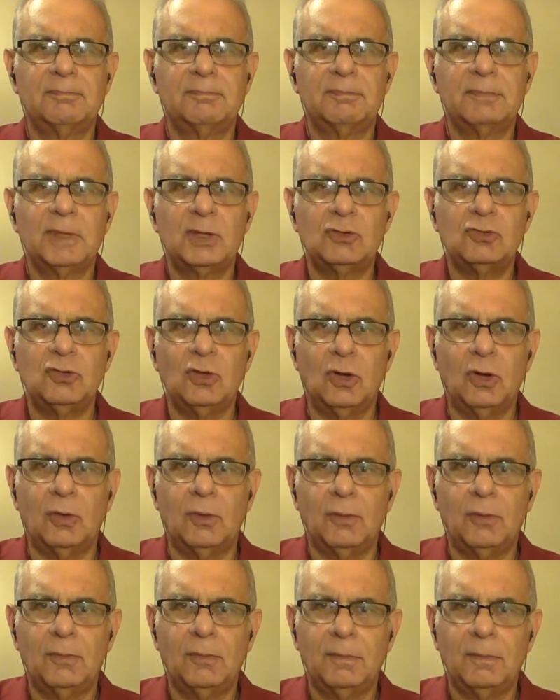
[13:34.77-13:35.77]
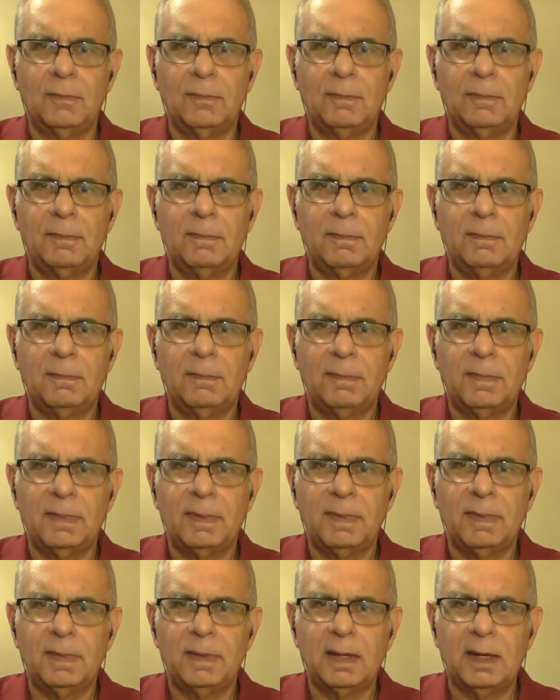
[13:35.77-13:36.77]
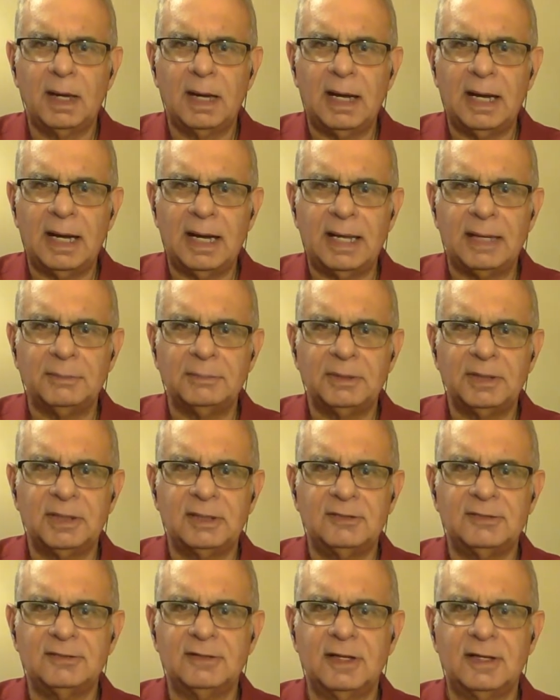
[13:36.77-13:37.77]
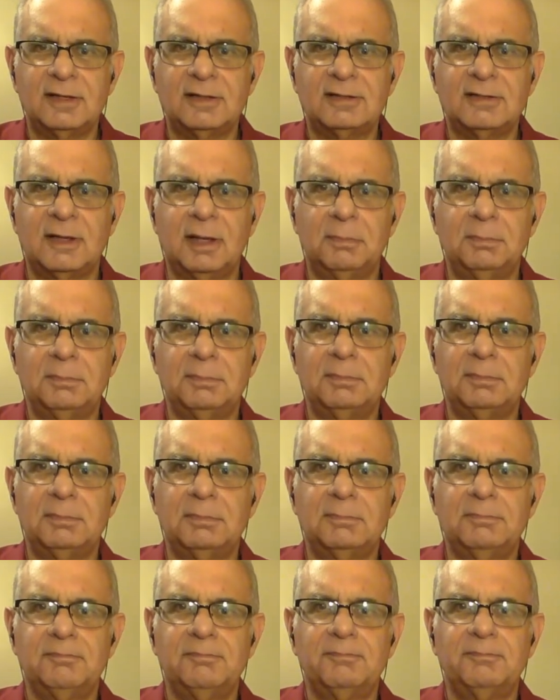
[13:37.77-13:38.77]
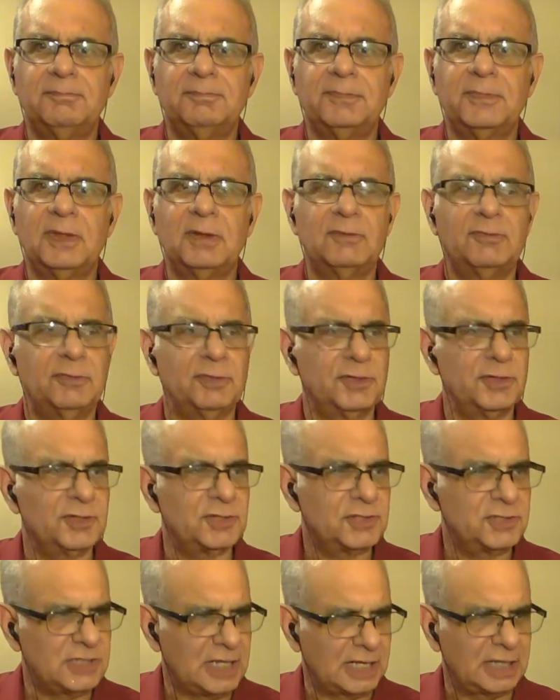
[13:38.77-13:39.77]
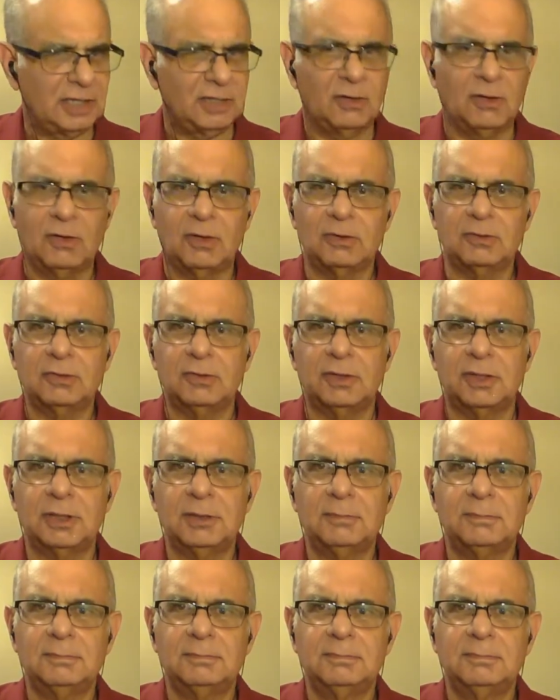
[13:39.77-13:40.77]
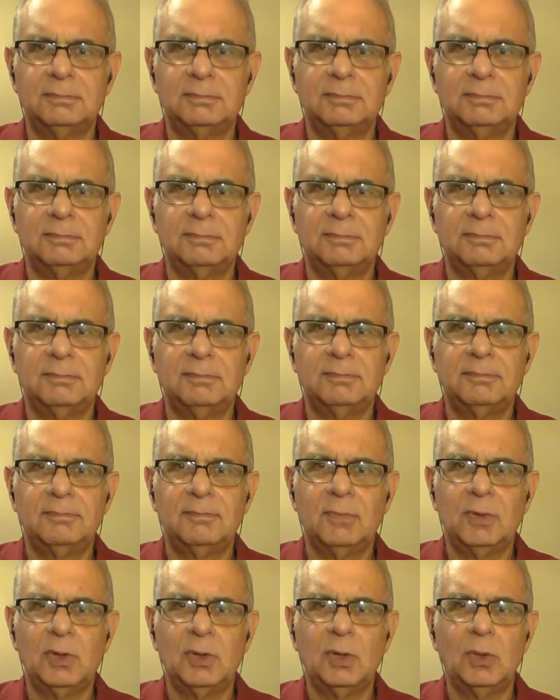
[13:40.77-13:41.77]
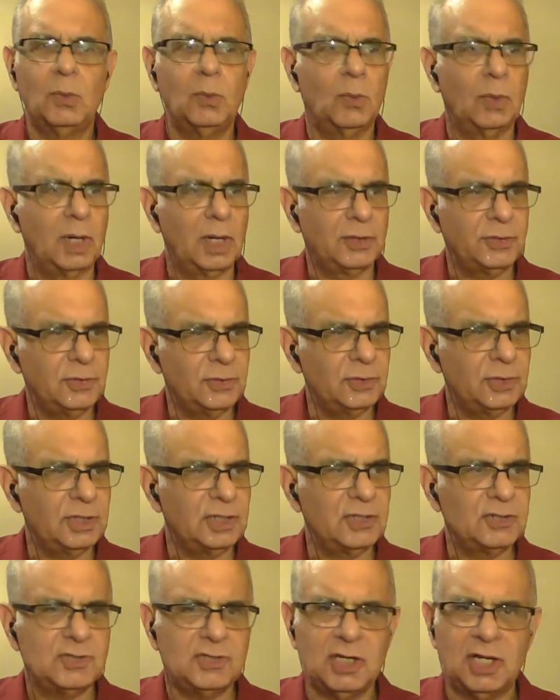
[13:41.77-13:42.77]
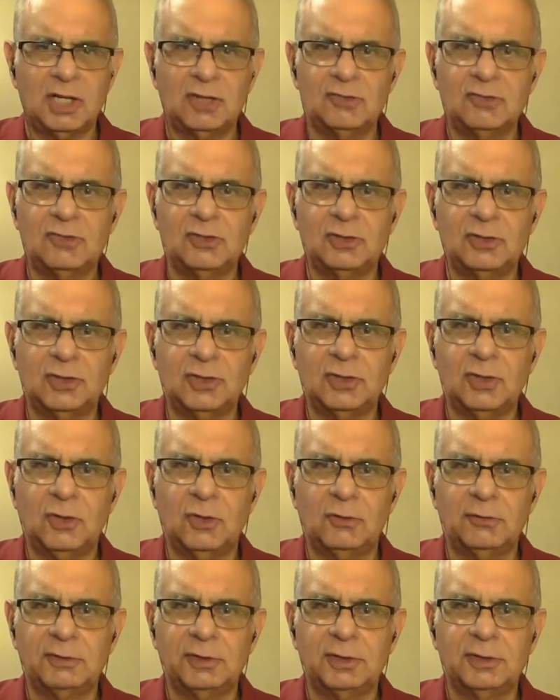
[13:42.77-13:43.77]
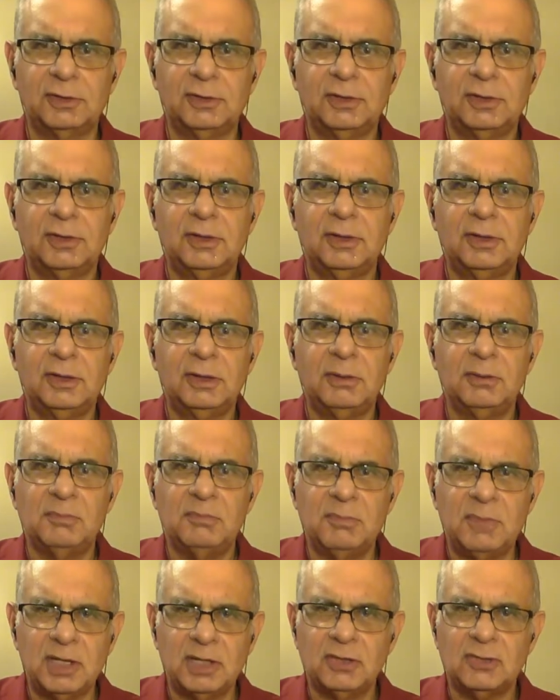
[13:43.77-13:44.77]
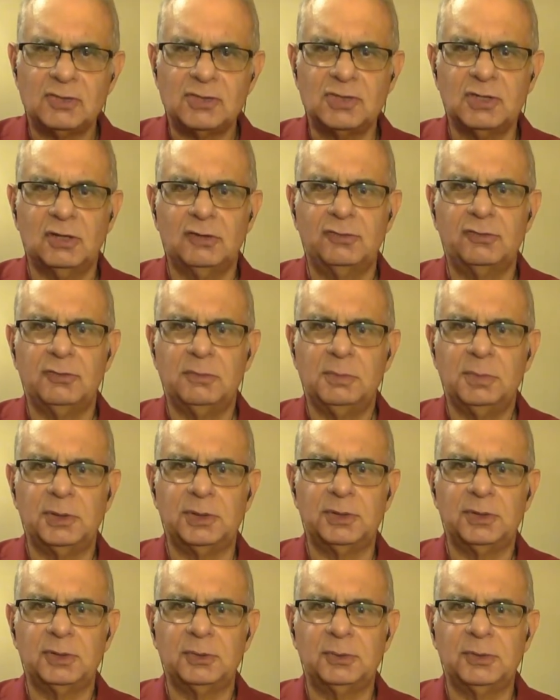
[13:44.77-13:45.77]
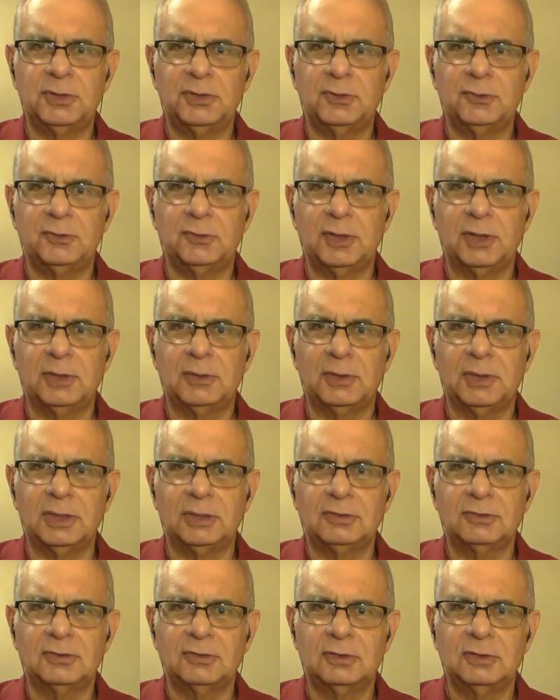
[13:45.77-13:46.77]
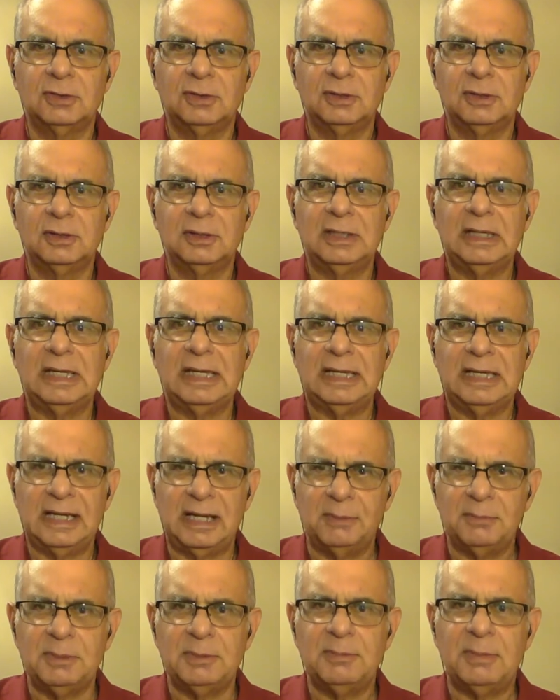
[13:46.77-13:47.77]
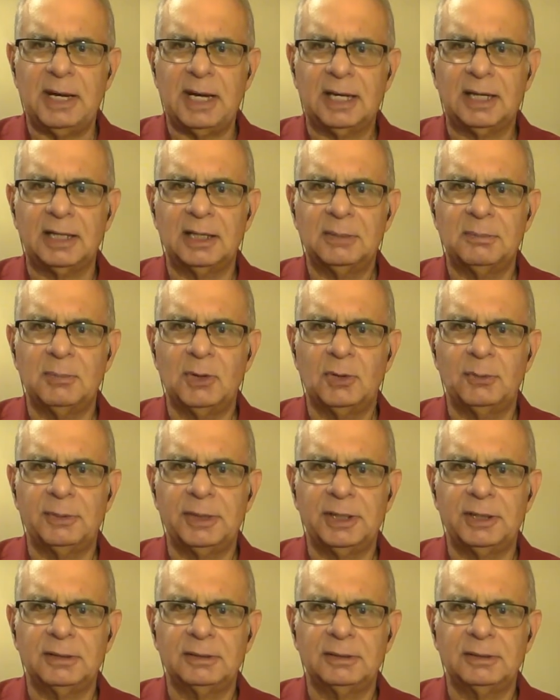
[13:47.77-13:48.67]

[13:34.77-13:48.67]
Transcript: So, I am going to set us up for the second alternate while you get a chance to look over and make yourself familiar with the fingerings, and I'll be back in a moment.